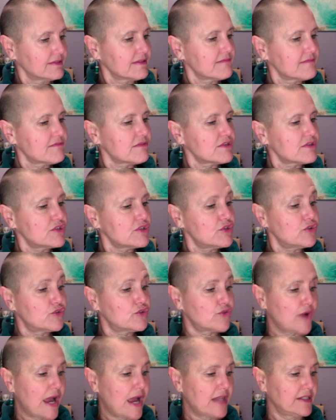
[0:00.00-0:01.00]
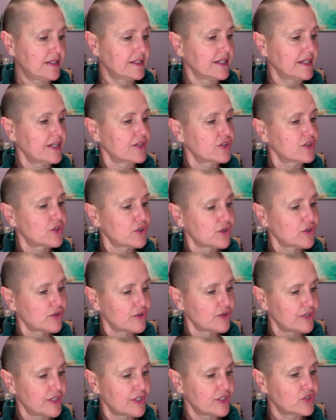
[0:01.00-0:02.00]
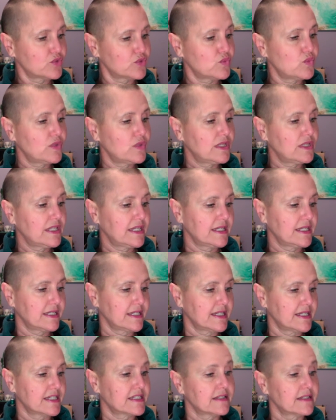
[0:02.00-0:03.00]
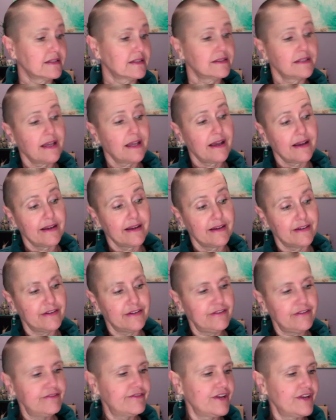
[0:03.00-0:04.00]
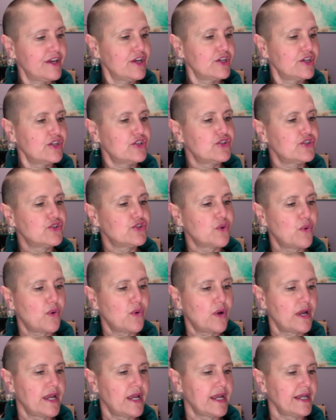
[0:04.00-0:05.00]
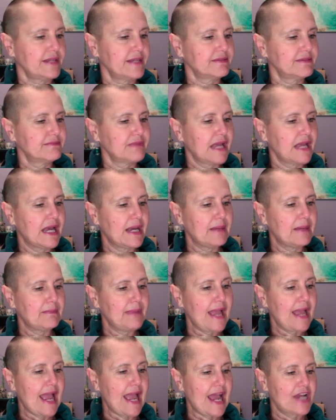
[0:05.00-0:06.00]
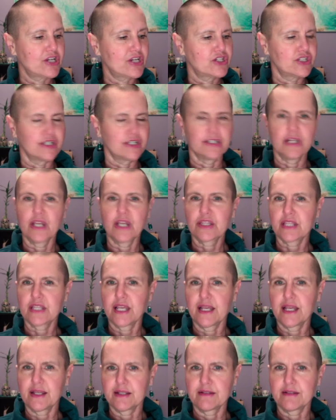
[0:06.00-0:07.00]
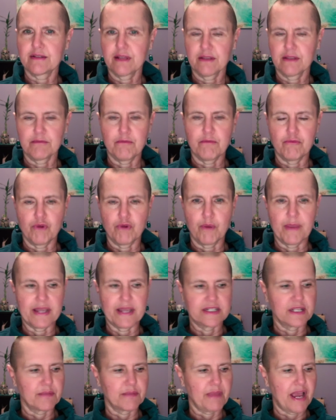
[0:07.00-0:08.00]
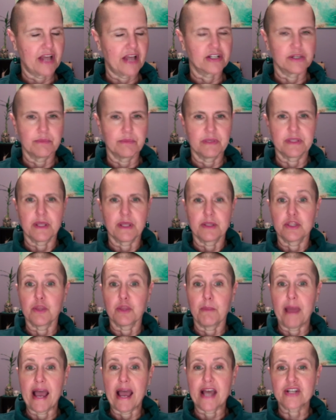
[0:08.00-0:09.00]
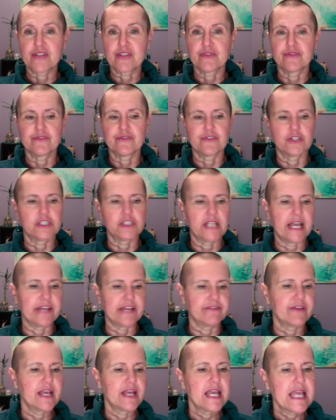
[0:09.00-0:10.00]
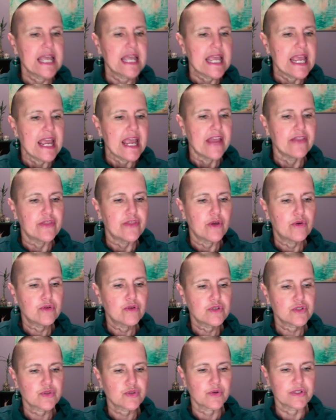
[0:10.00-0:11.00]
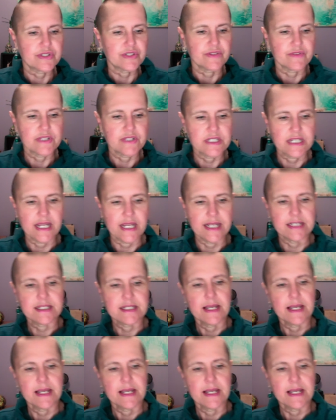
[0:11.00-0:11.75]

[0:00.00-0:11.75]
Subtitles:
neutrality, courage, willingness, love, joy, passion, not romantic passion, but the passion for life, and those sorts of states.